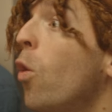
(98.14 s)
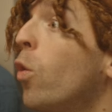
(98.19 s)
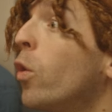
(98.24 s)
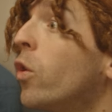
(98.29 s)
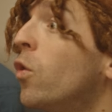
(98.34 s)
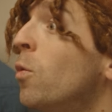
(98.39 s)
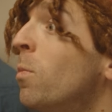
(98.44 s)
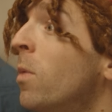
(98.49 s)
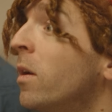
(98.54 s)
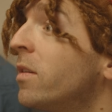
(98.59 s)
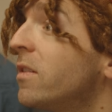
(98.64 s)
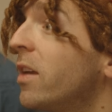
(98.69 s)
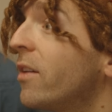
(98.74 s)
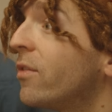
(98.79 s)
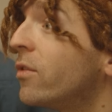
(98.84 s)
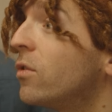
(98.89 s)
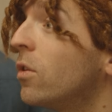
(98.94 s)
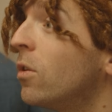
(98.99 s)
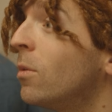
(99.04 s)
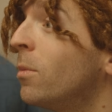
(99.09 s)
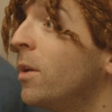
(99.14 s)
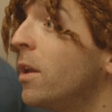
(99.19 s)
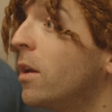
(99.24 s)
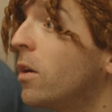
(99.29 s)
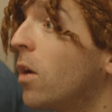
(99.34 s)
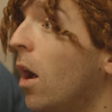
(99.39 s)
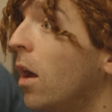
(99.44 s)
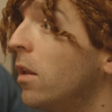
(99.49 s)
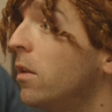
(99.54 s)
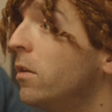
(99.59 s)
how it is. You must have so many
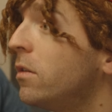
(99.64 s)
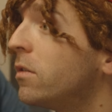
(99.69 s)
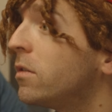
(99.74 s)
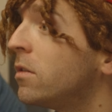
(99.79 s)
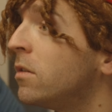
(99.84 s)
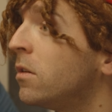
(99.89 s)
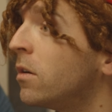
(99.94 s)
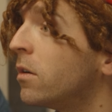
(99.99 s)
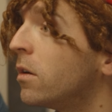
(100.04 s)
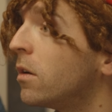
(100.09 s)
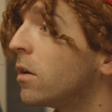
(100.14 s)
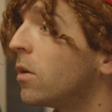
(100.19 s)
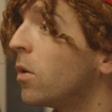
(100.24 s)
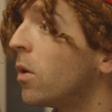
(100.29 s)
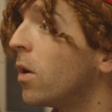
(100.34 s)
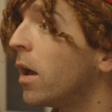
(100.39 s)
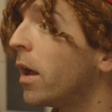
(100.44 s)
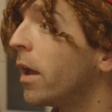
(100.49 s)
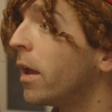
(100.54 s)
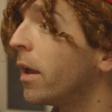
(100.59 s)
colors in Uruguay.